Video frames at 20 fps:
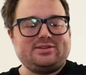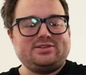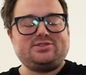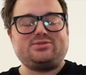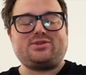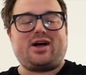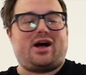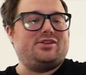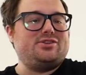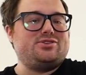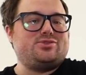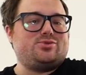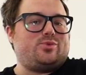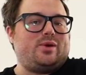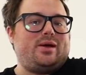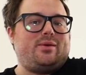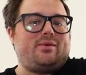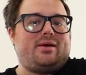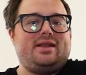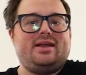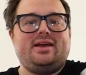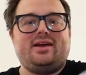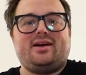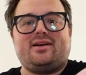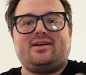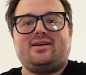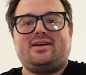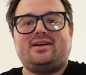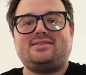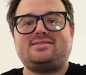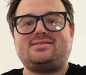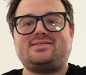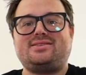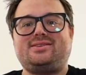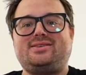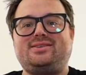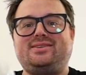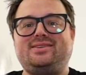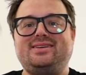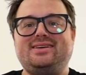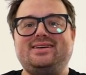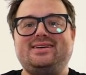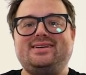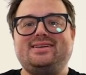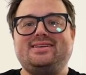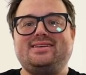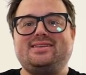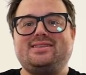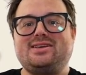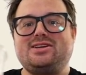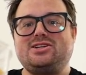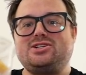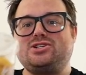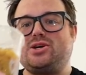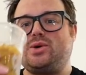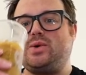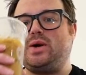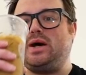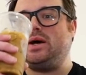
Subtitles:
I'll just wait right here until they show